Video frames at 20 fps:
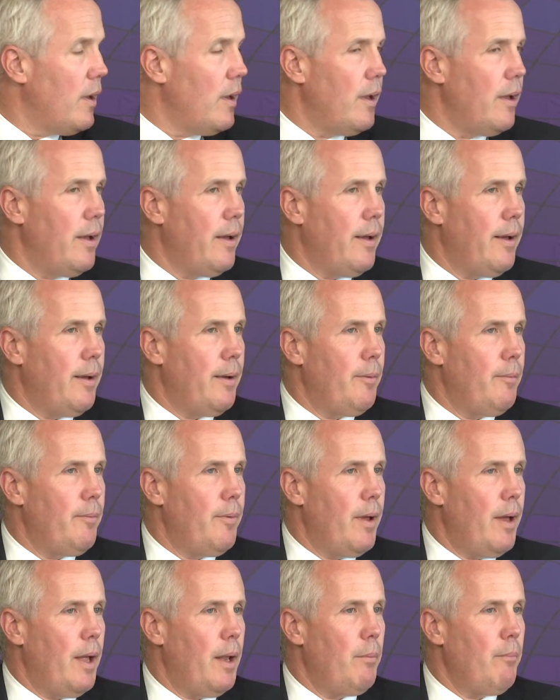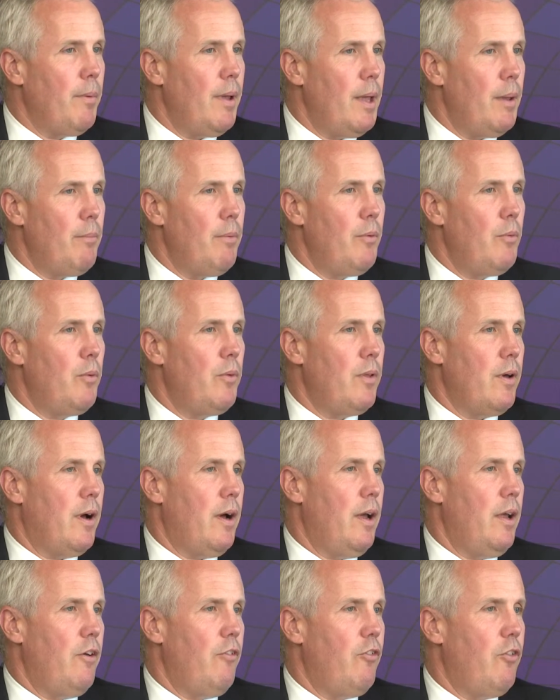And maybe with
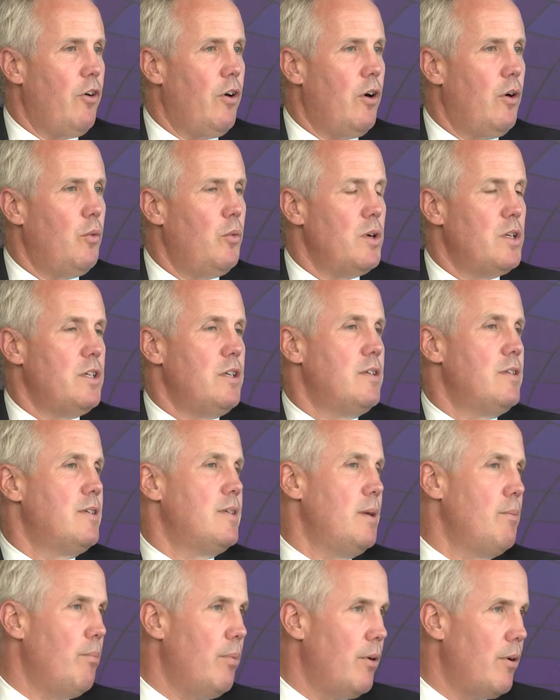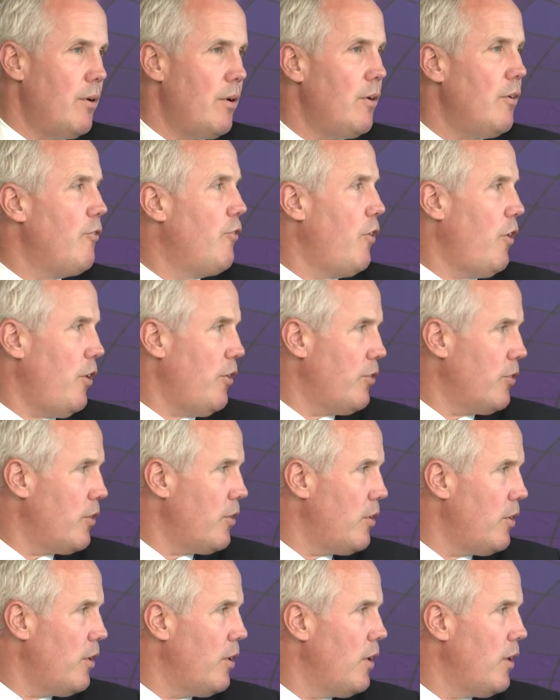IFR, which is simpler, faster,